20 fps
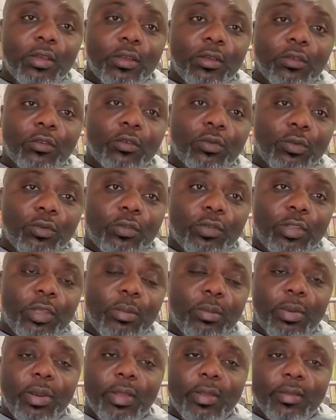So stay
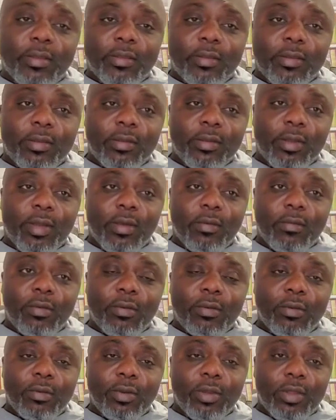blessed. Have a
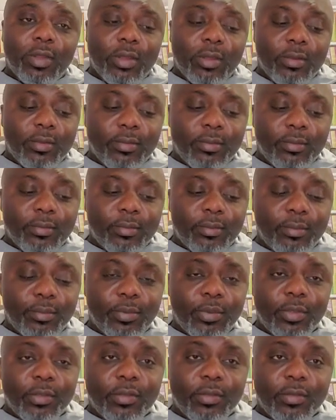good day.
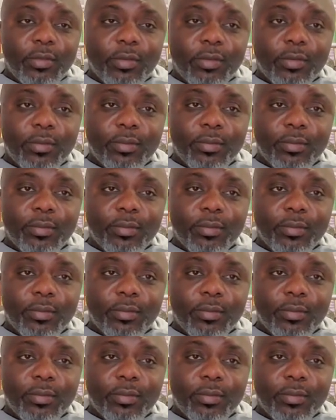Peace.